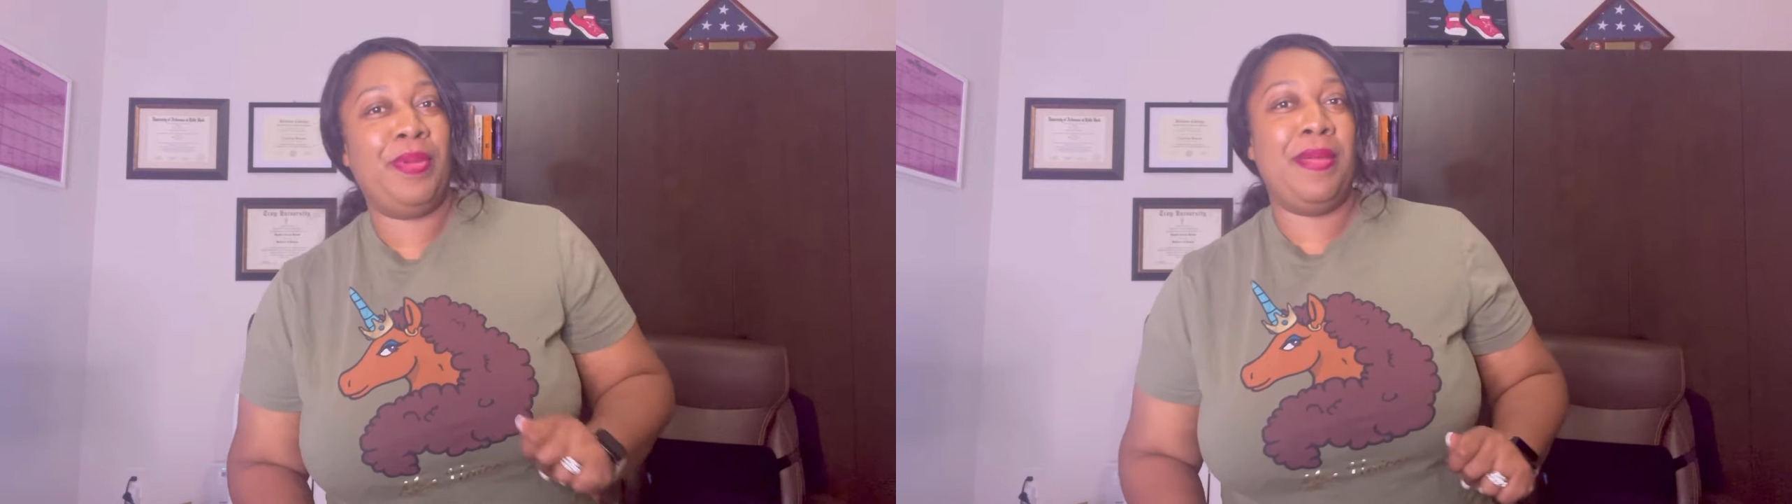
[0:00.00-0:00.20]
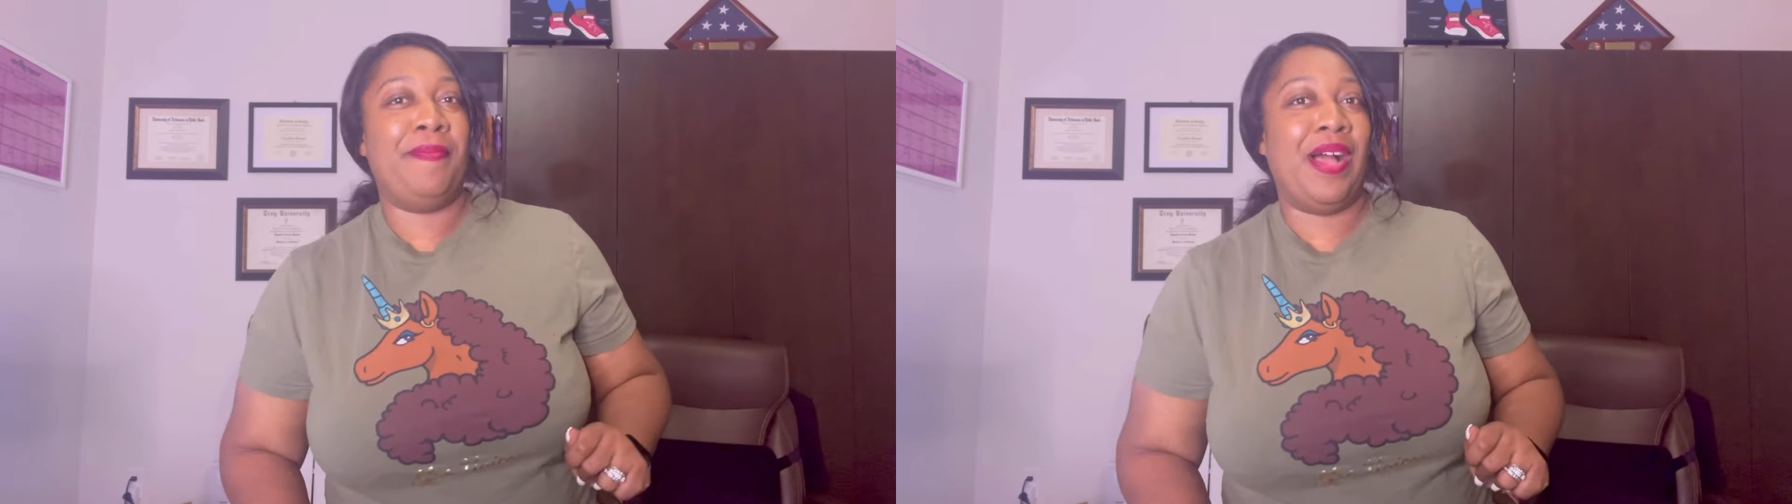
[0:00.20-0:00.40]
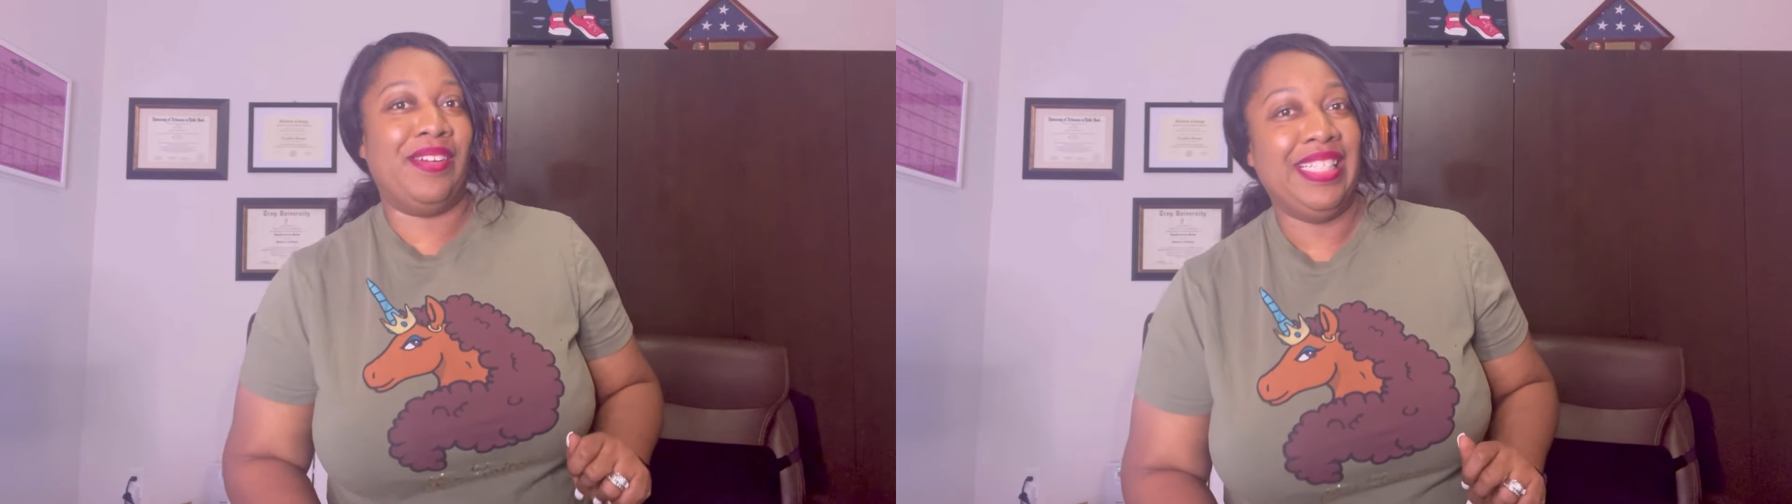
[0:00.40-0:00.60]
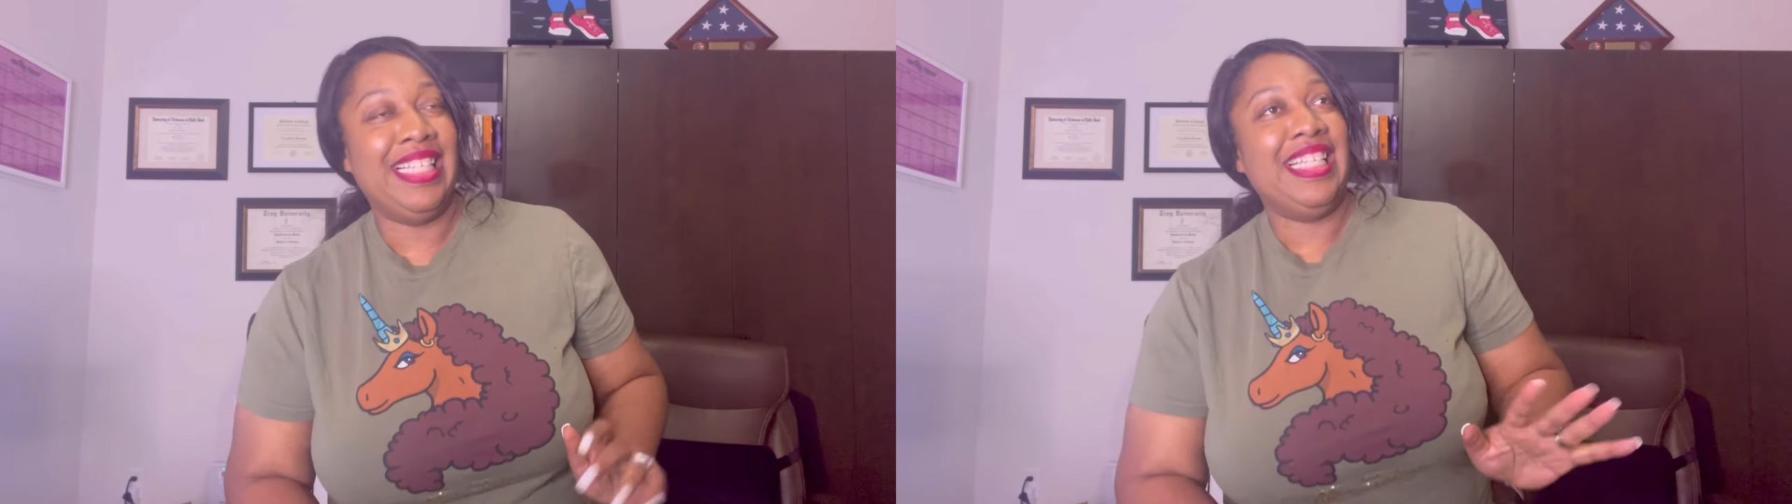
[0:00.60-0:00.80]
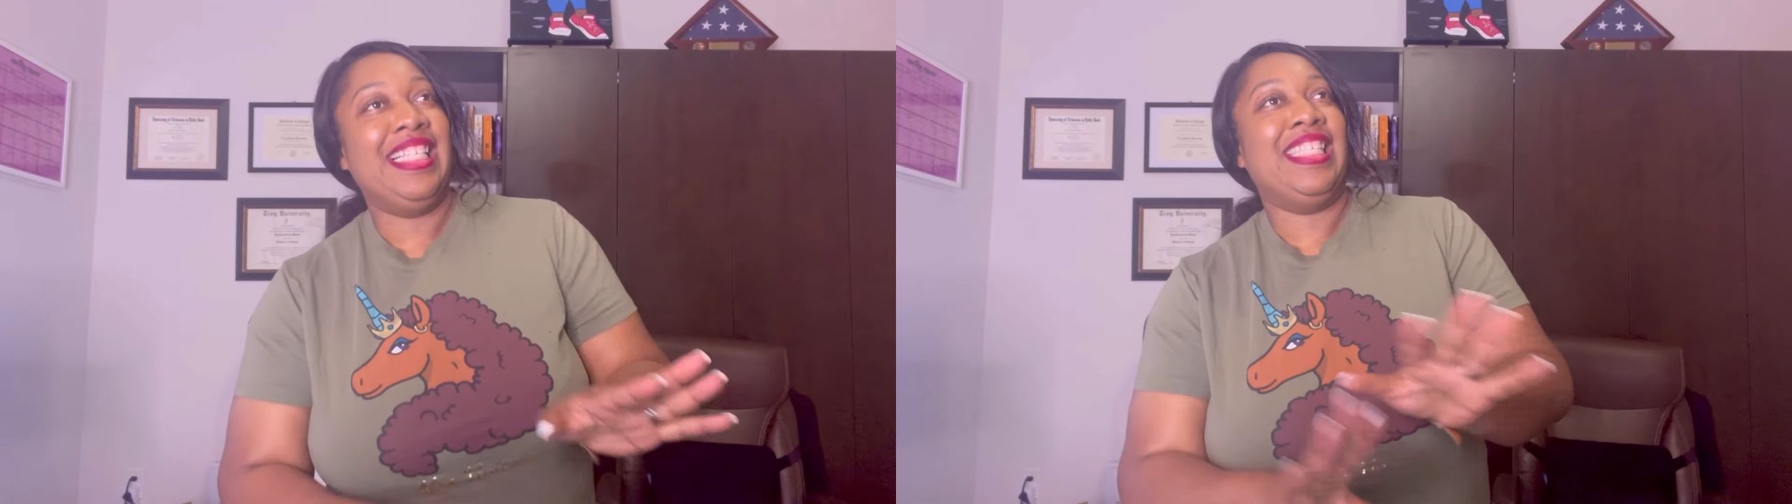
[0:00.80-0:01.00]
peep out
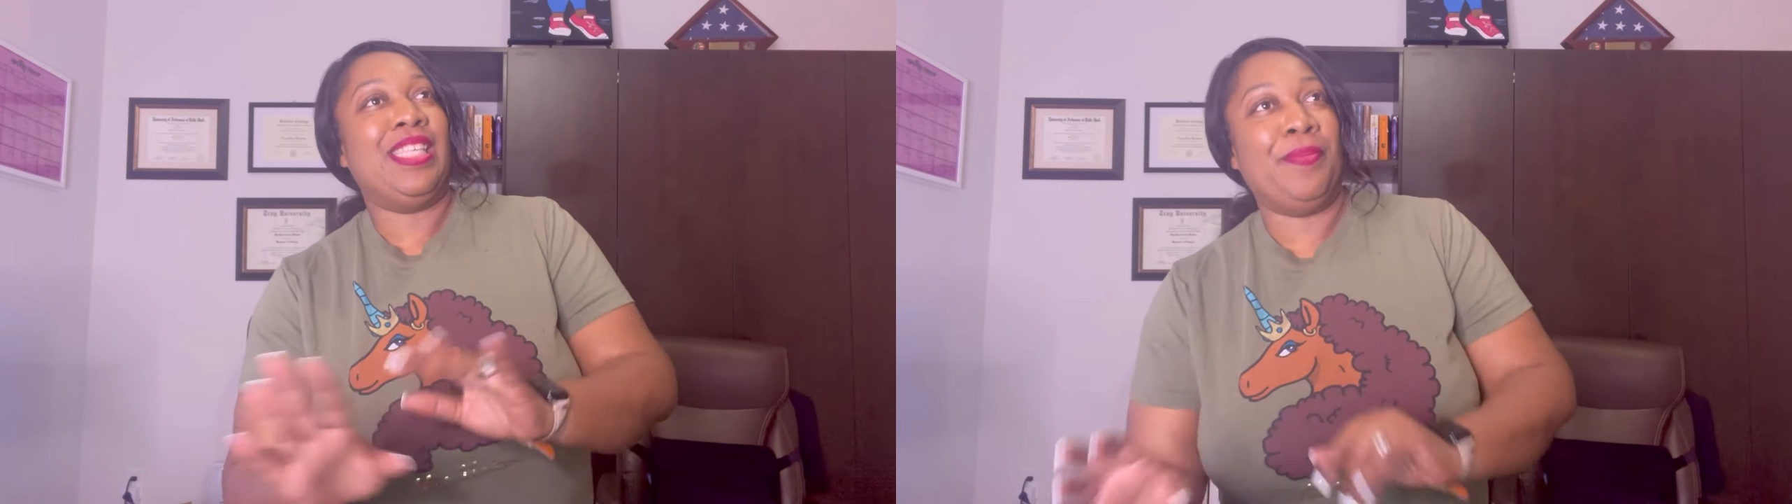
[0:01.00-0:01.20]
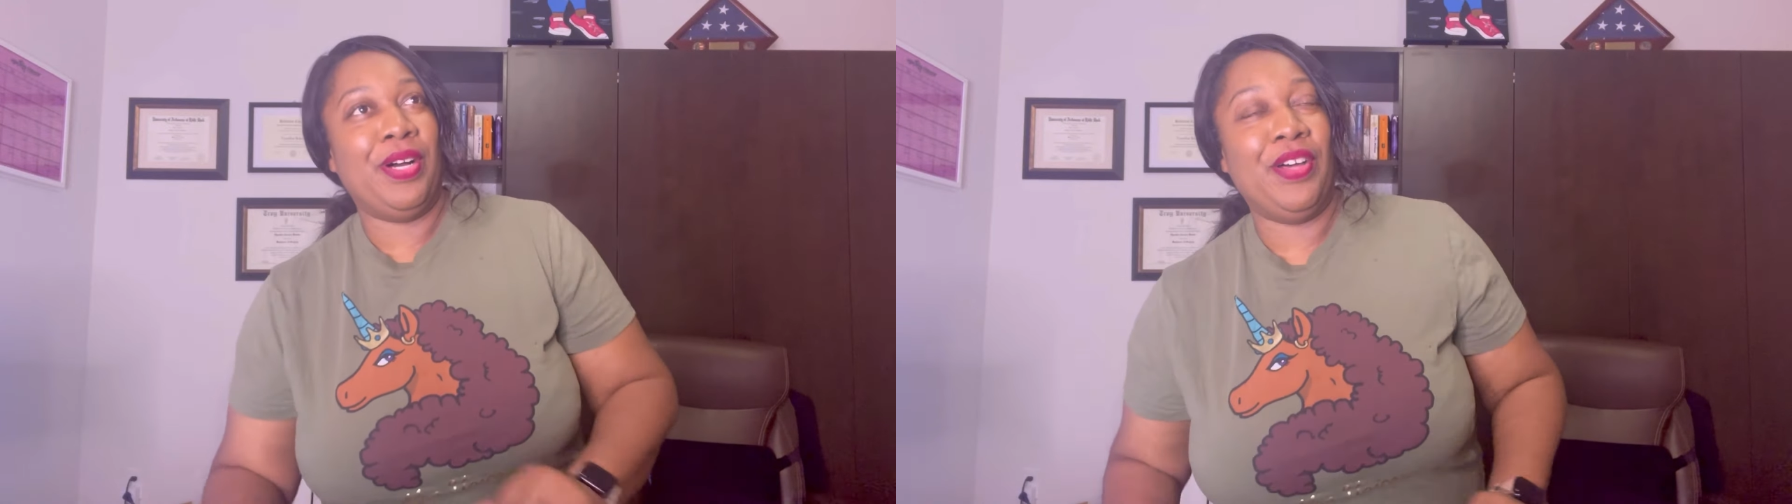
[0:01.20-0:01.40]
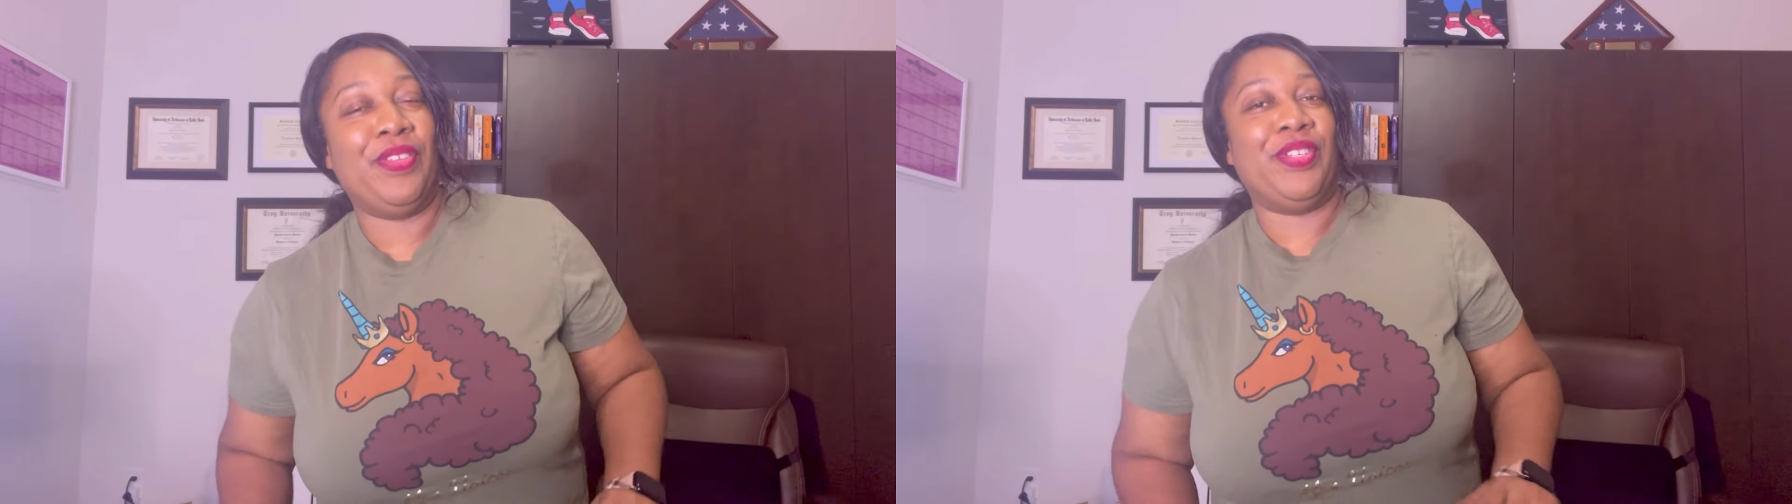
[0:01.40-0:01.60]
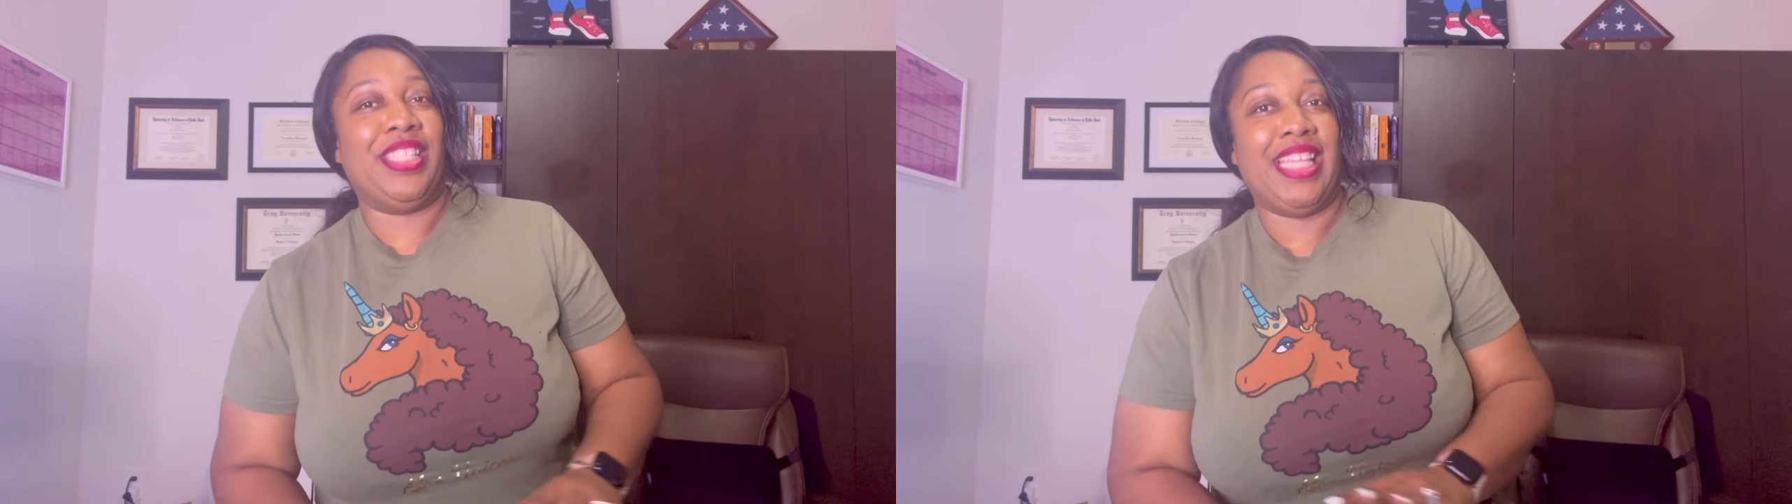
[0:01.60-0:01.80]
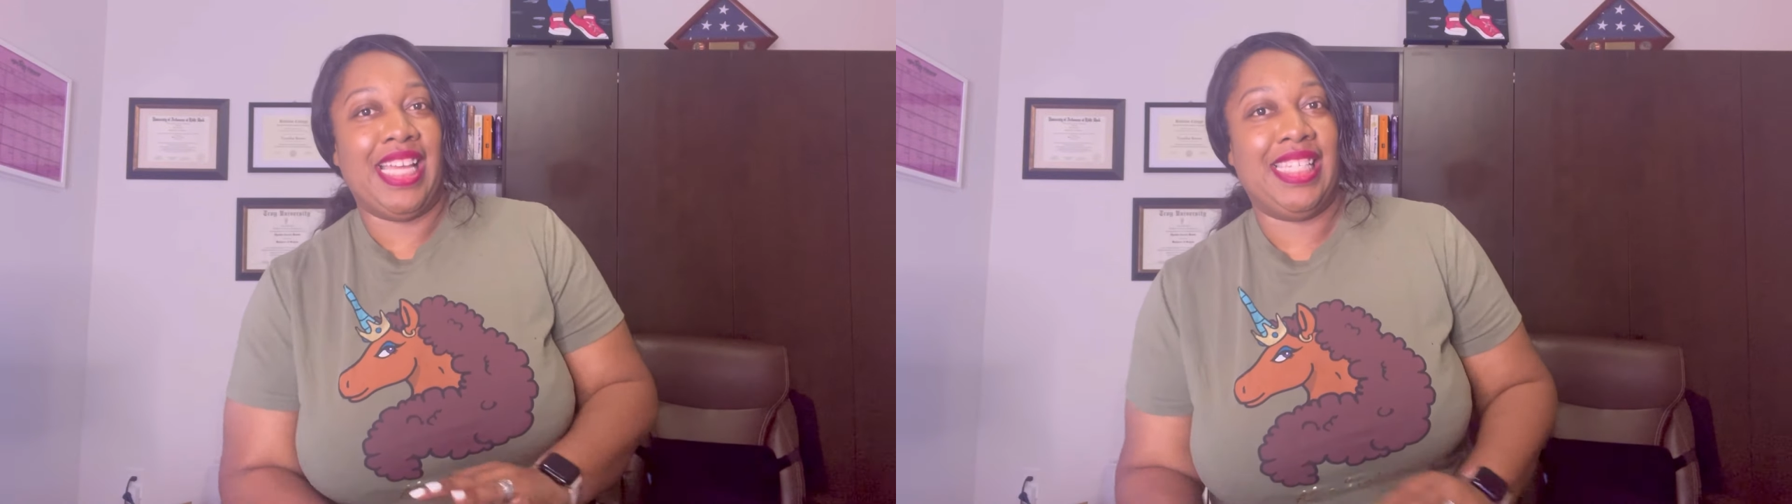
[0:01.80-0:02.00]
some others
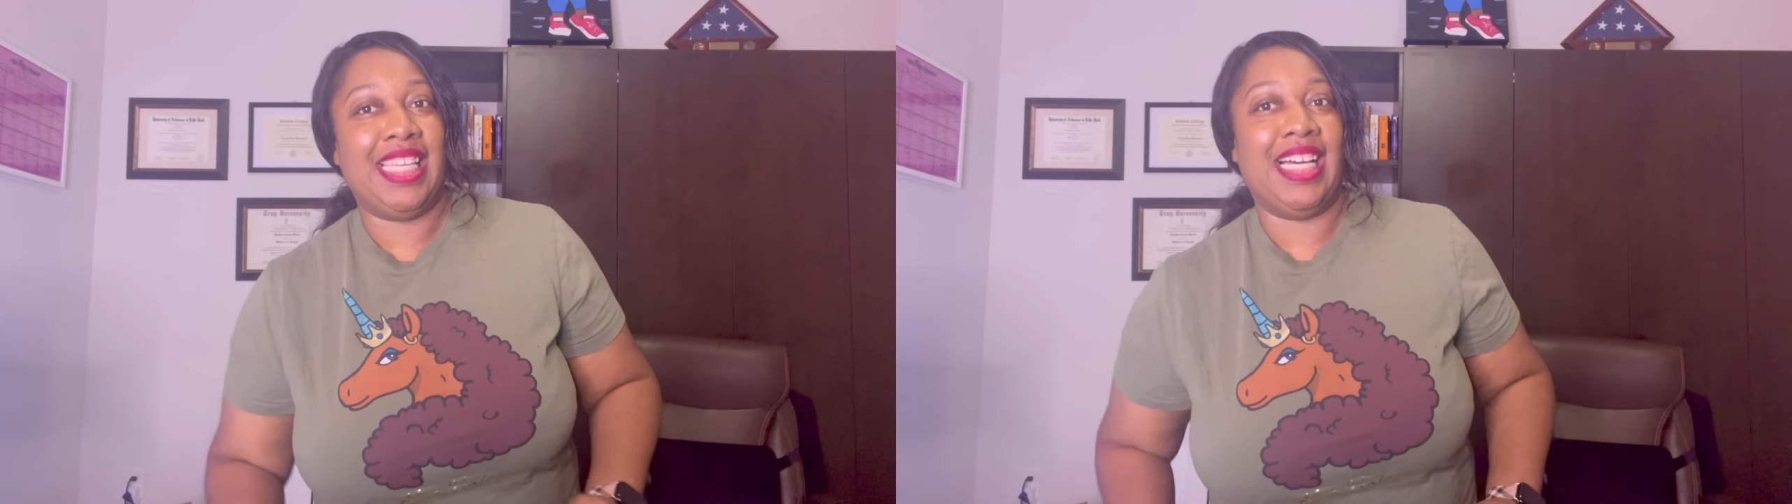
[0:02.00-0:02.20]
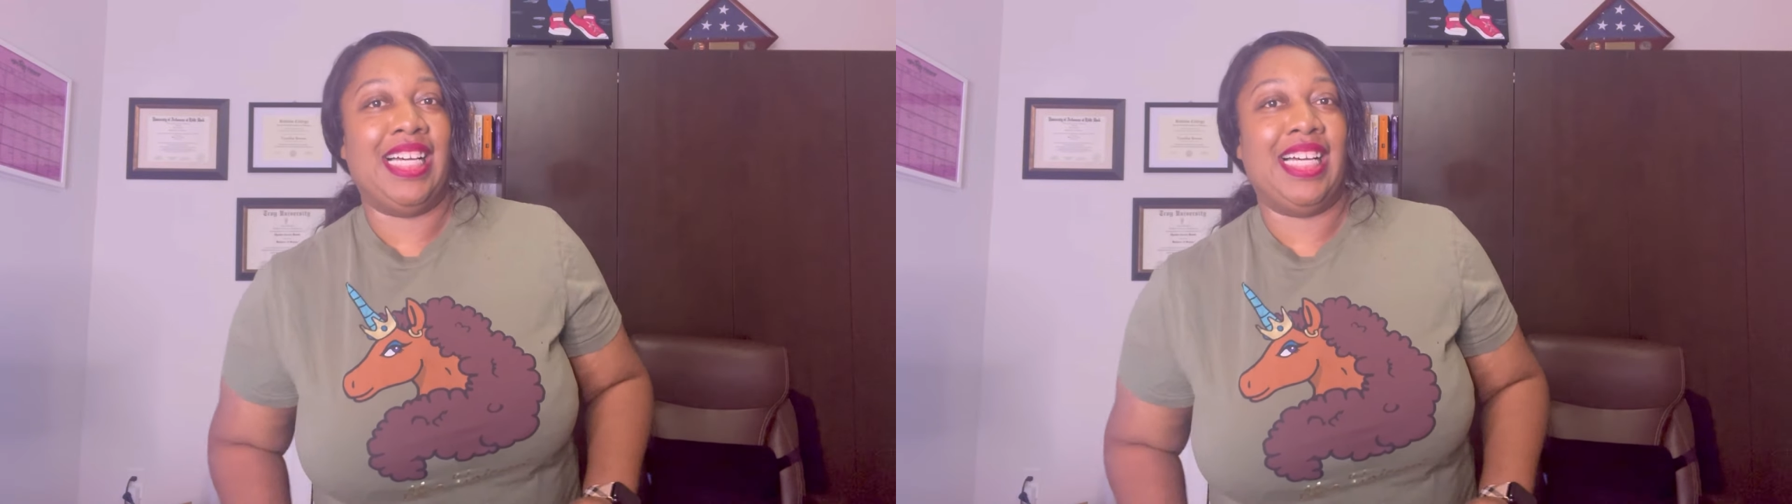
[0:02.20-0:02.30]
that